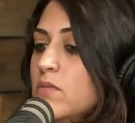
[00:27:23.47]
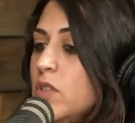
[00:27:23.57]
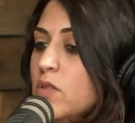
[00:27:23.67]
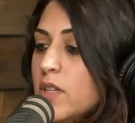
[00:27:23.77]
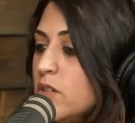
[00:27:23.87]

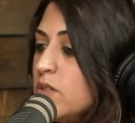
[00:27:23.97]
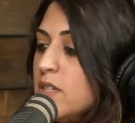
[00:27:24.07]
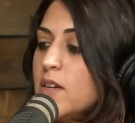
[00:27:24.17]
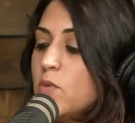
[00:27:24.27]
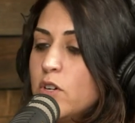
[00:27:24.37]
like you
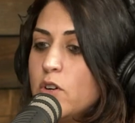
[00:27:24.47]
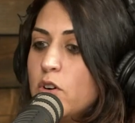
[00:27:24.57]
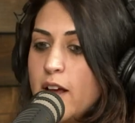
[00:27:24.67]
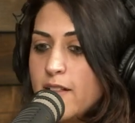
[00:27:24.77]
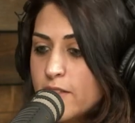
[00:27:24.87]
said, we're
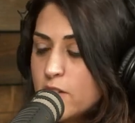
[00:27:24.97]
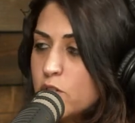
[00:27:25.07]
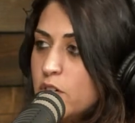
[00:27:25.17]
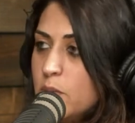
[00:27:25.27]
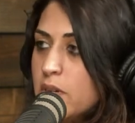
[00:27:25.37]
corralling the
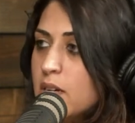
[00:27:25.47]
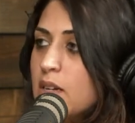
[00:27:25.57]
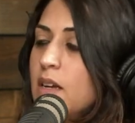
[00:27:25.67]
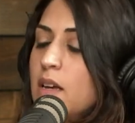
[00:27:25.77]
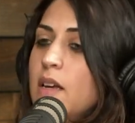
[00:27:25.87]
treatment